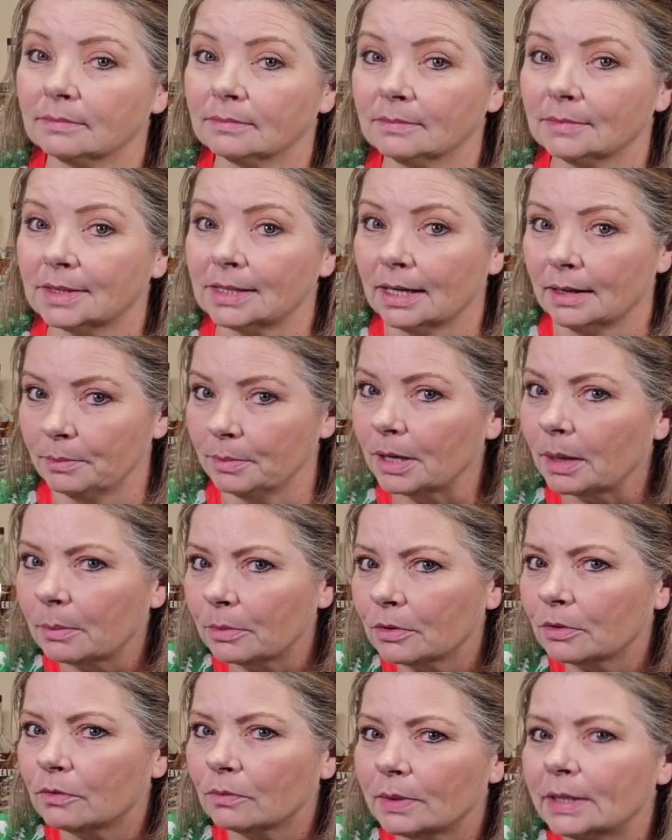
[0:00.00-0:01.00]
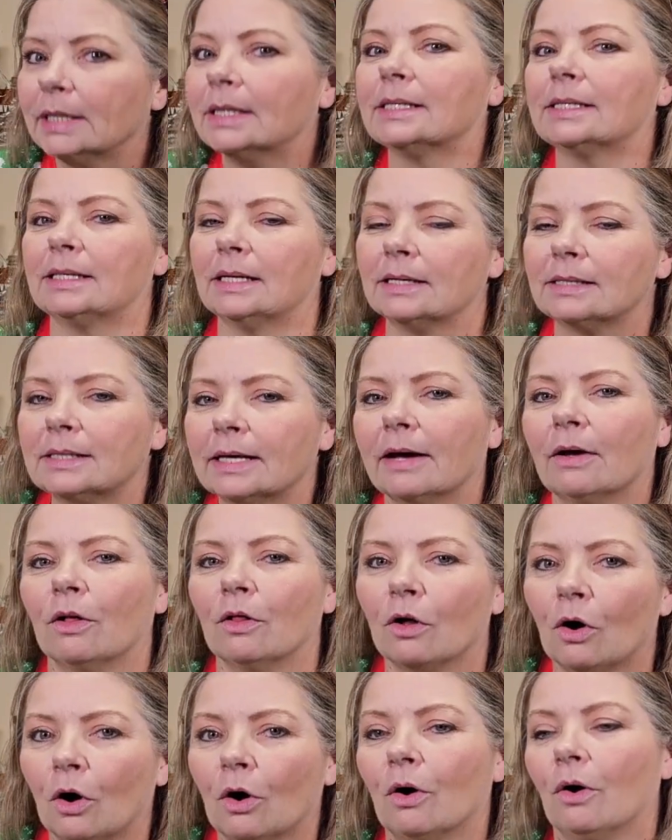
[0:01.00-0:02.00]
Sip number 3 is the
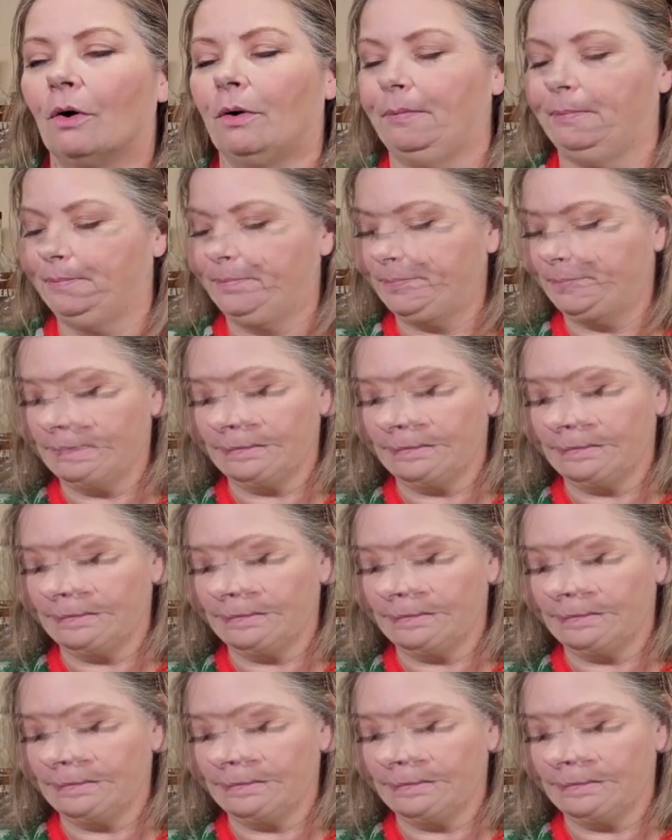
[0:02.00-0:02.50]
tell all.